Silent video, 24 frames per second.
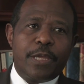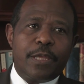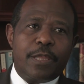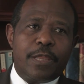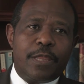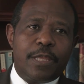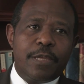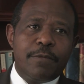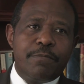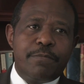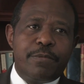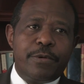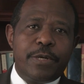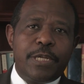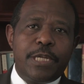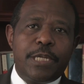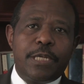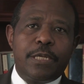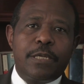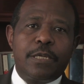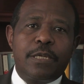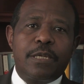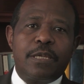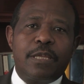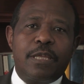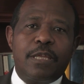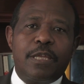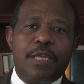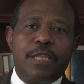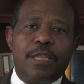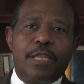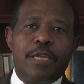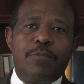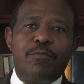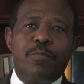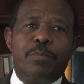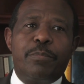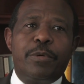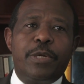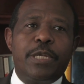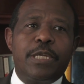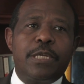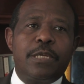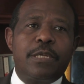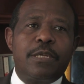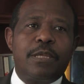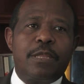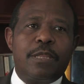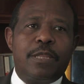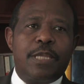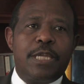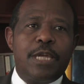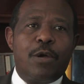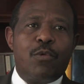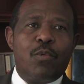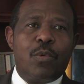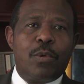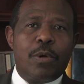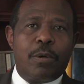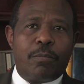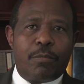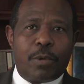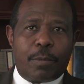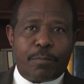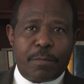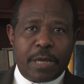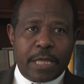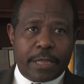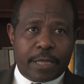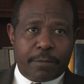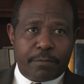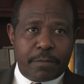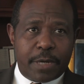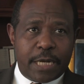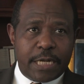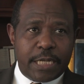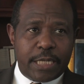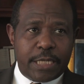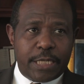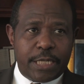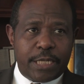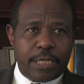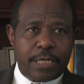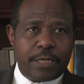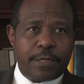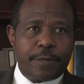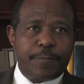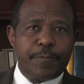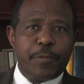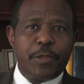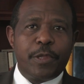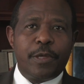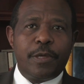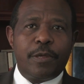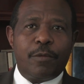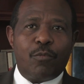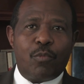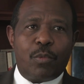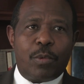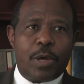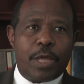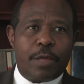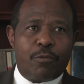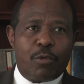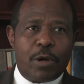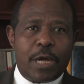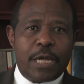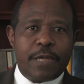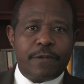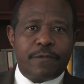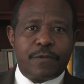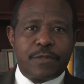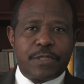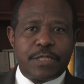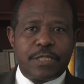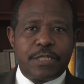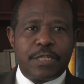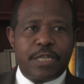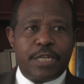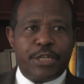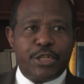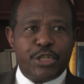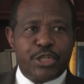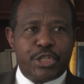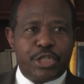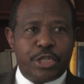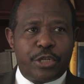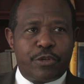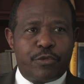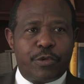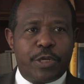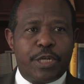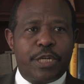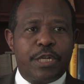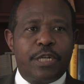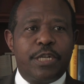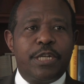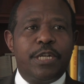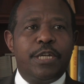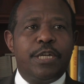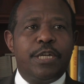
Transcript: they bring the money here. Wives and children